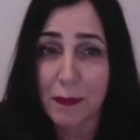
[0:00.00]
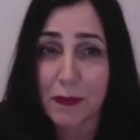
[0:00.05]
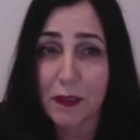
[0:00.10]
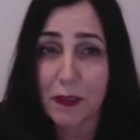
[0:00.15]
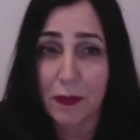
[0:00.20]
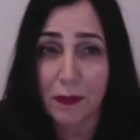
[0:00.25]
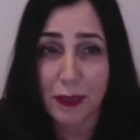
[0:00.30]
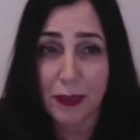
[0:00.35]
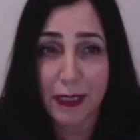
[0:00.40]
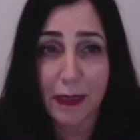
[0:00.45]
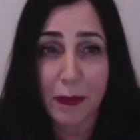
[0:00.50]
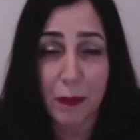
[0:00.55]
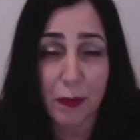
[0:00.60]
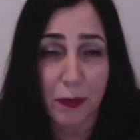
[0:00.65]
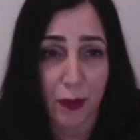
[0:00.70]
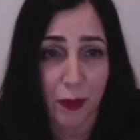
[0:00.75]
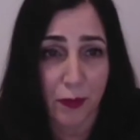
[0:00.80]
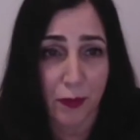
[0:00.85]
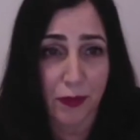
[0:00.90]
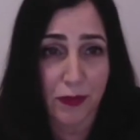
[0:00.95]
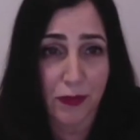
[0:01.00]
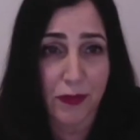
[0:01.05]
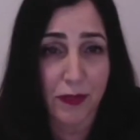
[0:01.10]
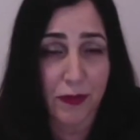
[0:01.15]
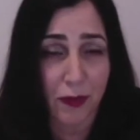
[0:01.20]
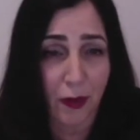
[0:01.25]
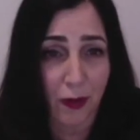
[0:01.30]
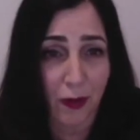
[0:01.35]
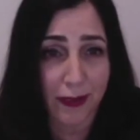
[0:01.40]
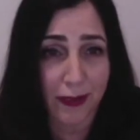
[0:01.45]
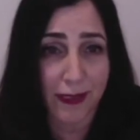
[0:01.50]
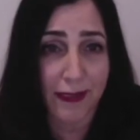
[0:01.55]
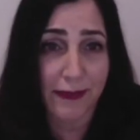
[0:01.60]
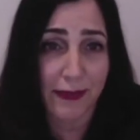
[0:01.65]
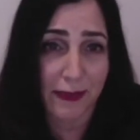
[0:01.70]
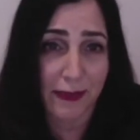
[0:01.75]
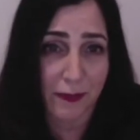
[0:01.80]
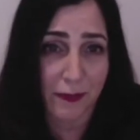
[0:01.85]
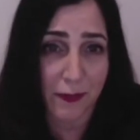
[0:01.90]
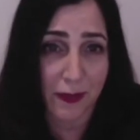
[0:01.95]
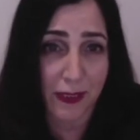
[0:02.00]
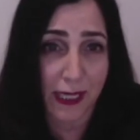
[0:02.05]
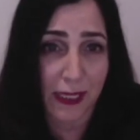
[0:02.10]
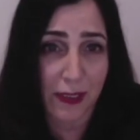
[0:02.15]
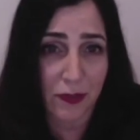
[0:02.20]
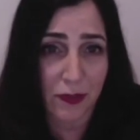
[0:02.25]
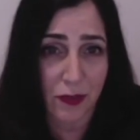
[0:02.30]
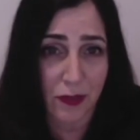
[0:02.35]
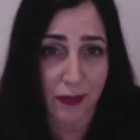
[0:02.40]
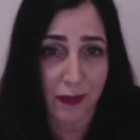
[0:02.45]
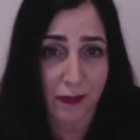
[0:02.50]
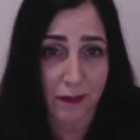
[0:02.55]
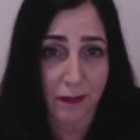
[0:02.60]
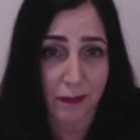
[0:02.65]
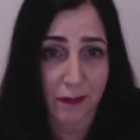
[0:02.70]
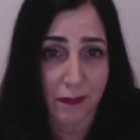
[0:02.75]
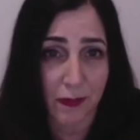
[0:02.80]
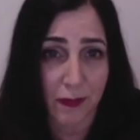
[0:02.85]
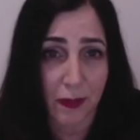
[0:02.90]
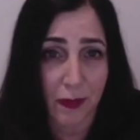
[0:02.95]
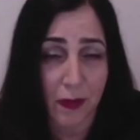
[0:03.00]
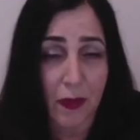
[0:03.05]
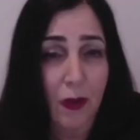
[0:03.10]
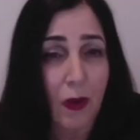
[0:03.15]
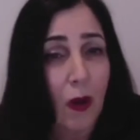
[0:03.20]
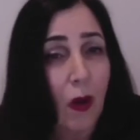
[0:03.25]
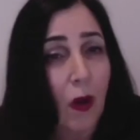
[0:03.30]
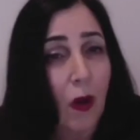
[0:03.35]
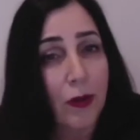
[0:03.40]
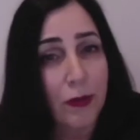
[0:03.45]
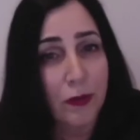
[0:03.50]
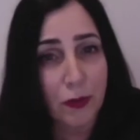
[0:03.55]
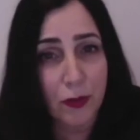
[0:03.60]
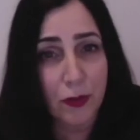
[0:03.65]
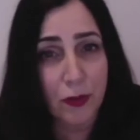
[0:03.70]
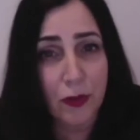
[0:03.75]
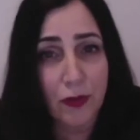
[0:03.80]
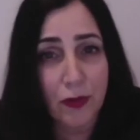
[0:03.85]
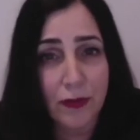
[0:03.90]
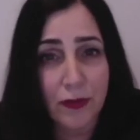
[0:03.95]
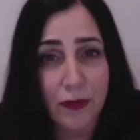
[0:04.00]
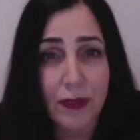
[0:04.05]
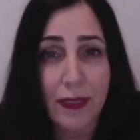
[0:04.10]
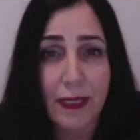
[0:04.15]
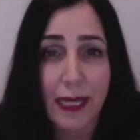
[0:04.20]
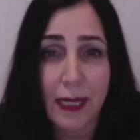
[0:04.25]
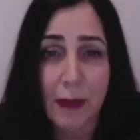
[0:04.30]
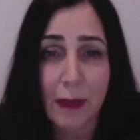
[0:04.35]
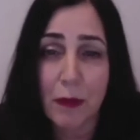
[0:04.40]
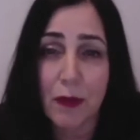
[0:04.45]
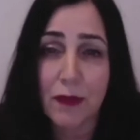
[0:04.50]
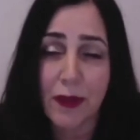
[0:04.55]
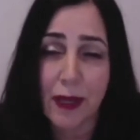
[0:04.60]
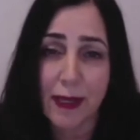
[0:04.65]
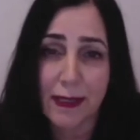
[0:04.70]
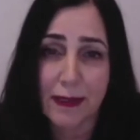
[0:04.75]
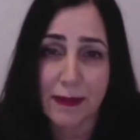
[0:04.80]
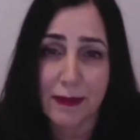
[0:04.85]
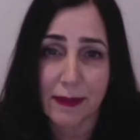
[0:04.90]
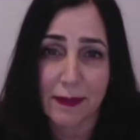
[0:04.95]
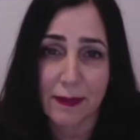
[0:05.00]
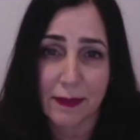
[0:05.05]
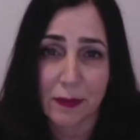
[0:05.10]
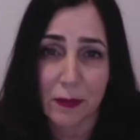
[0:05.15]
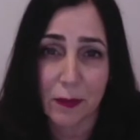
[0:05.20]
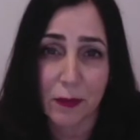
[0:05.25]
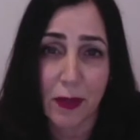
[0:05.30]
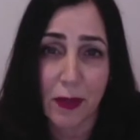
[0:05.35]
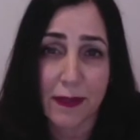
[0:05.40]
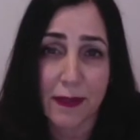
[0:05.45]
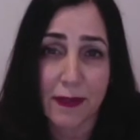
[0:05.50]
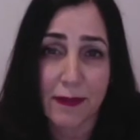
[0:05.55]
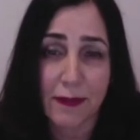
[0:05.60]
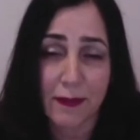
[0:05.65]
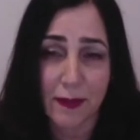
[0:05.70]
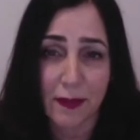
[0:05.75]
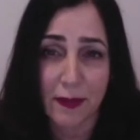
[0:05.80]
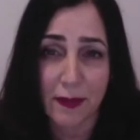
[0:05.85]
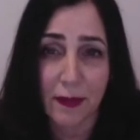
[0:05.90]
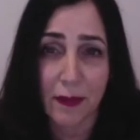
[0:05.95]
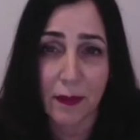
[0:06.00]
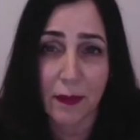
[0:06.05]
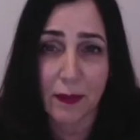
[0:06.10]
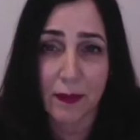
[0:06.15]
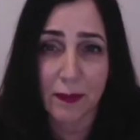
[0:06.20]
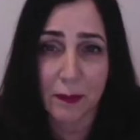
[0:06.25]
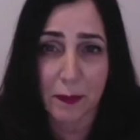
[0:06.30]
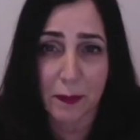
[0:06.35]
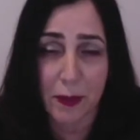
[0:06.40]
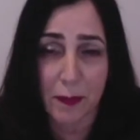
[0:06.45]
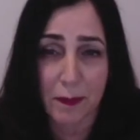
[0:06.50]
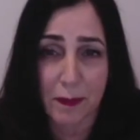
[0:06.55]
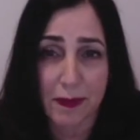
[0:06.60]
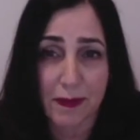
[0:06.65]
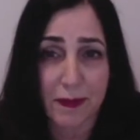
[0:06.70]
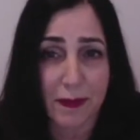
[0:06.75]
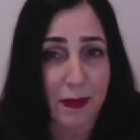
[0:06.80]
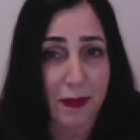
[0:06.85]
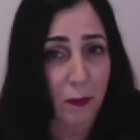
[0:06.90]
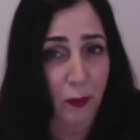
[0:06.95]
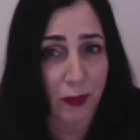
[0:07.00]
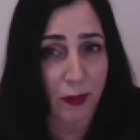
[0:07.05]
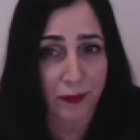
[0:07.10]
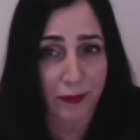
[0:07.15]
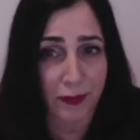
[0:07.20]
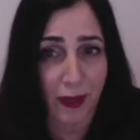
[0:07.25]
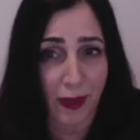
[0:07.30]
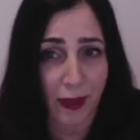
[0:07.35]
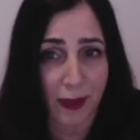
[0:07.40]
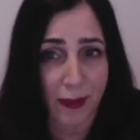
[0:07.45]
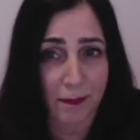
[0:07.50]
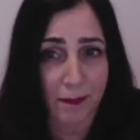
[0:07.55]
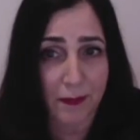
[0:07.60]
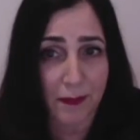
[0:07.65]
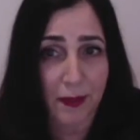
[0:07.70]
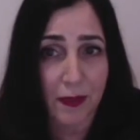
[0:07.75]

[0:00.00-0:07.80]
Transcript: a unique approach to target identification our tools enable scientists to run in silico experiments in real time,